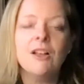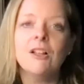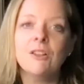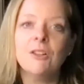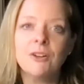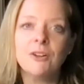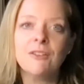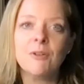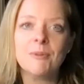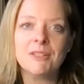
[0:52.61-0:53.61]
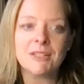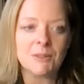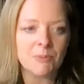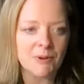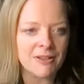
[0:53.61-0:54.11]
Learning from his
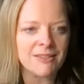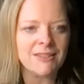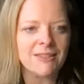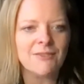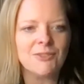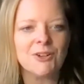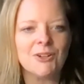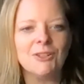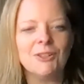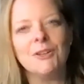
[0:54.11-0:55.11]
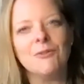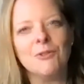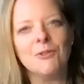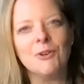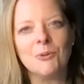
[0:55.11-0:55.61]
experience, Dave started looking
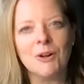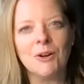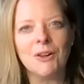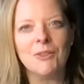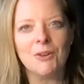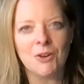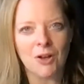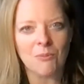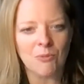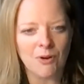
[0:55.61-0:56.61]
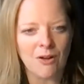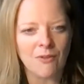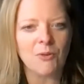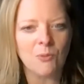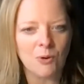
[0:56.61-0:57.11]
for a career in the
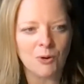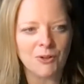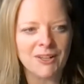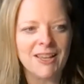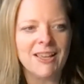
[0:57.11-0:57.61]
nonprofit world.